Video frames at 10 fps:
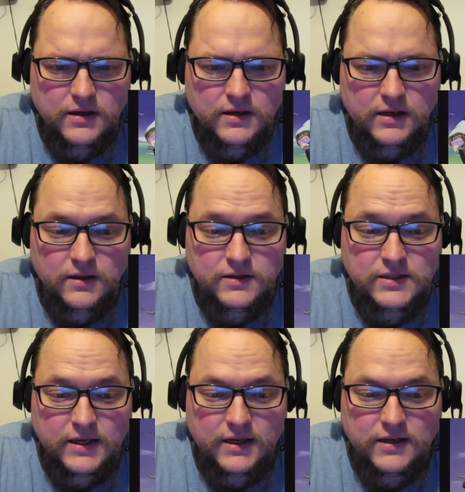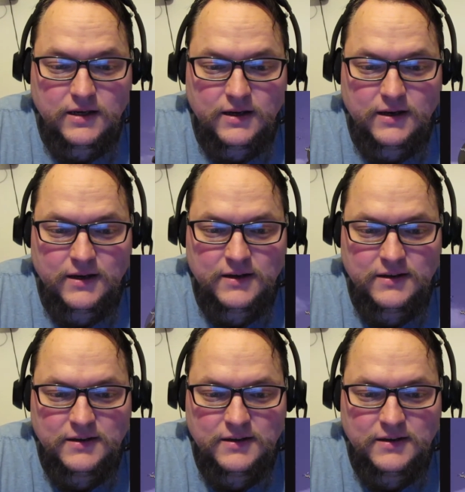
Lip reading: And it looks like the